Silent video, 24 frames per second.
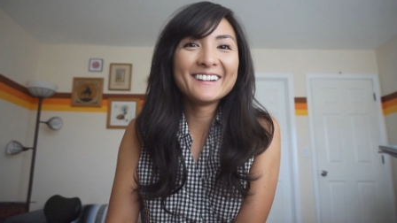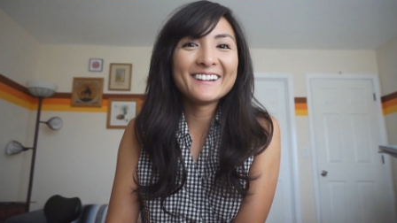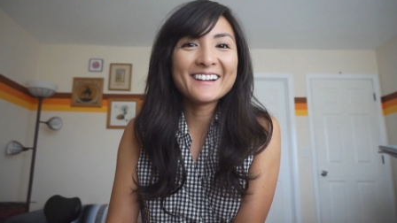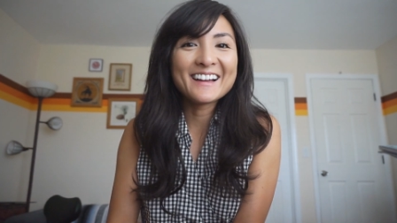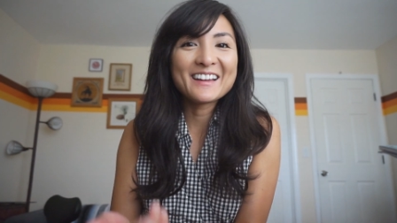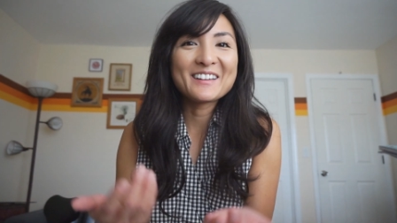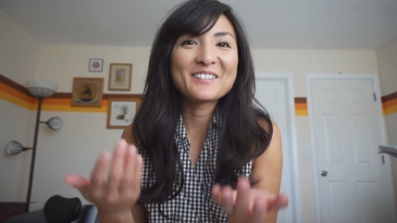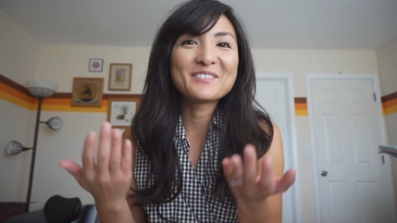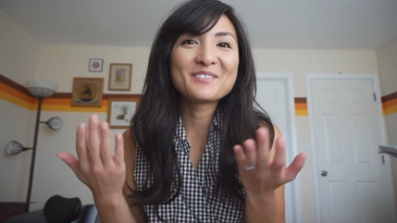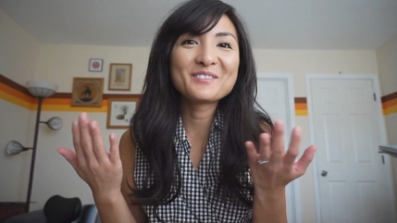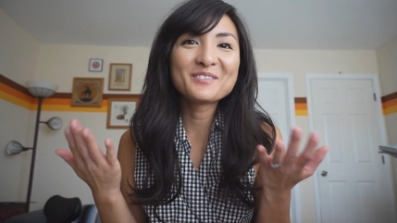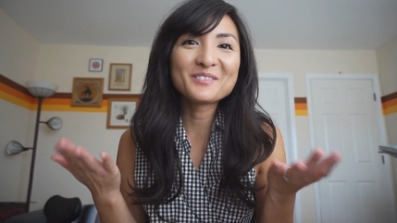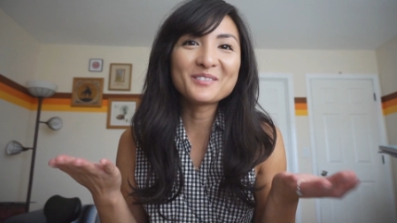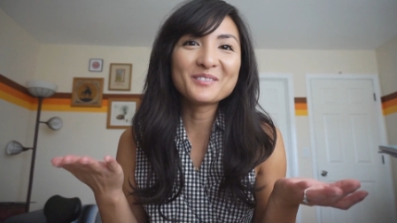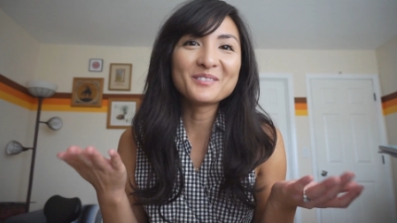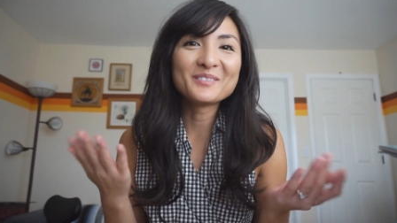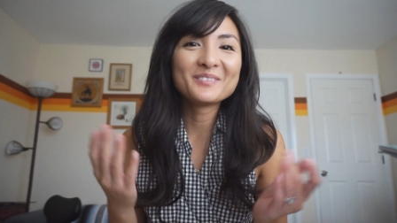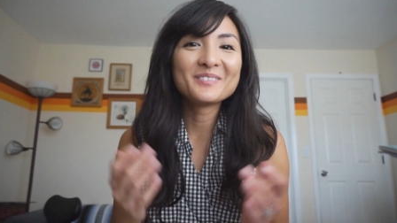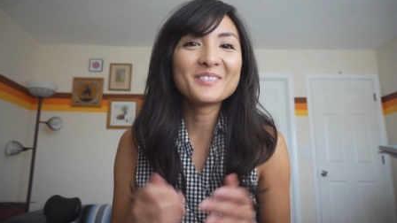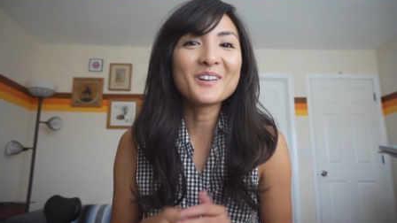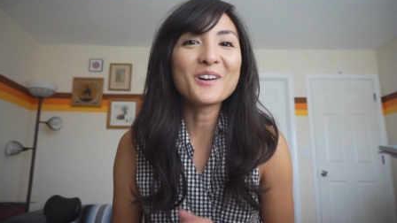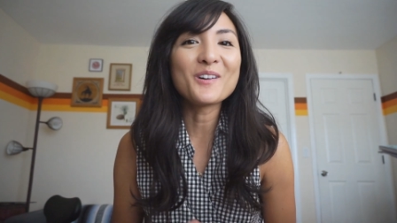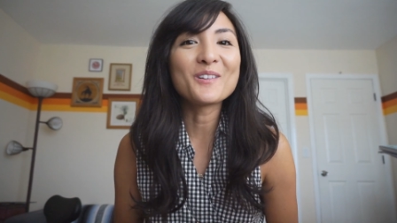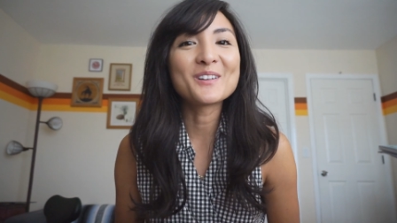I
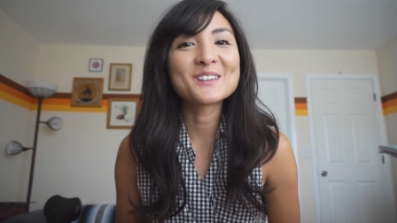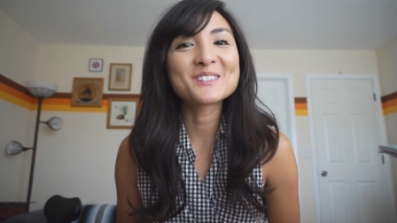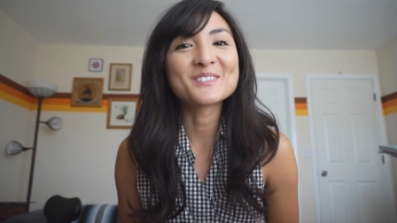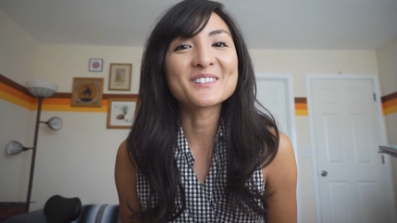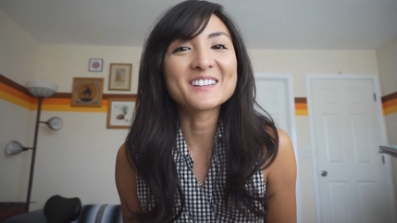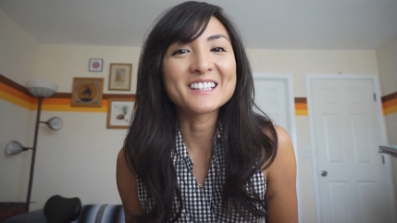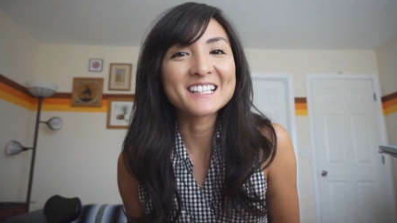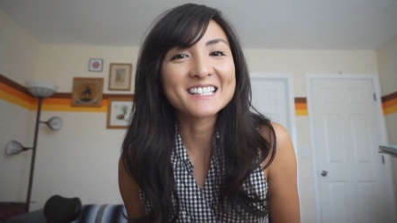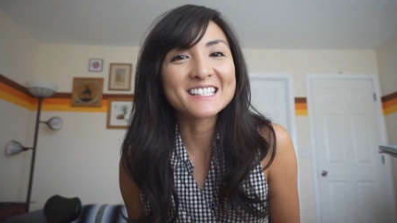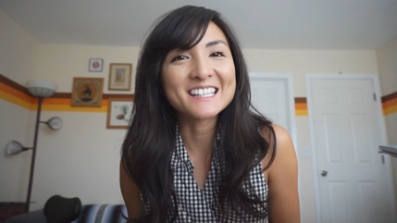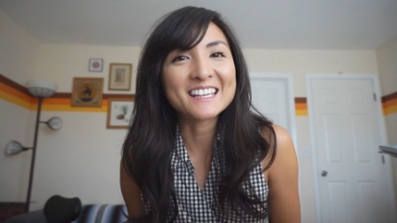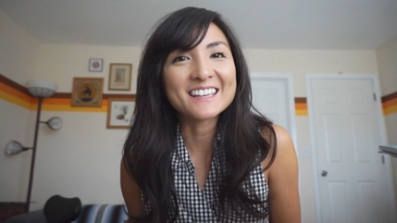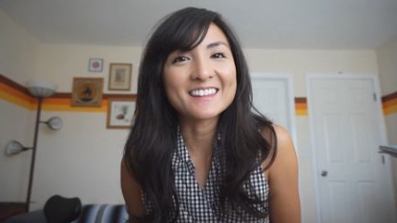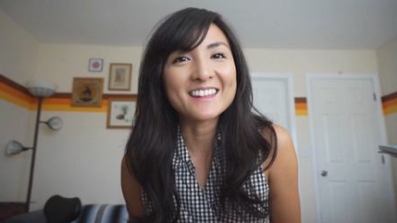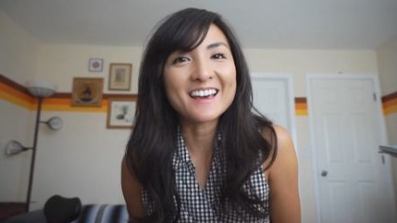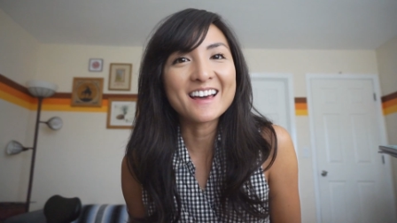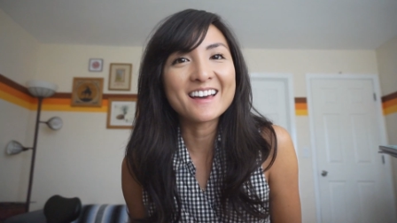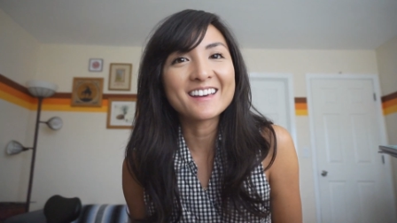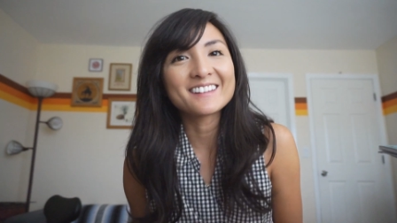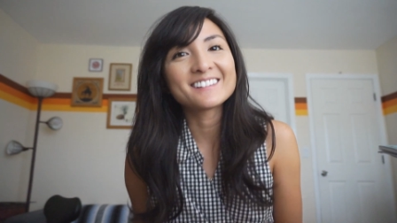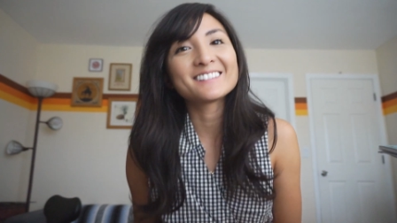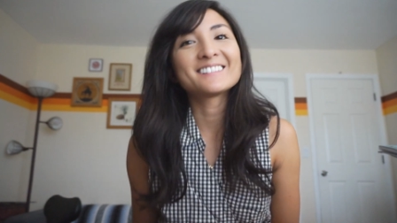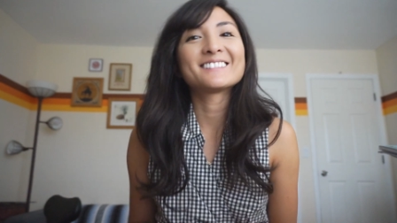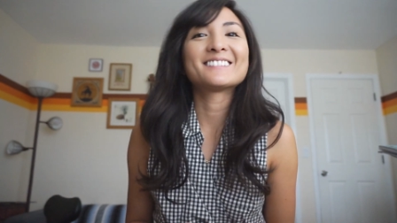always want to say
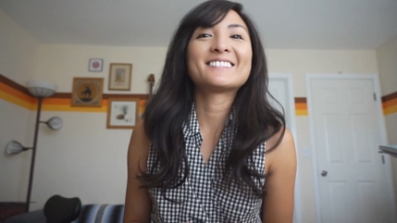that.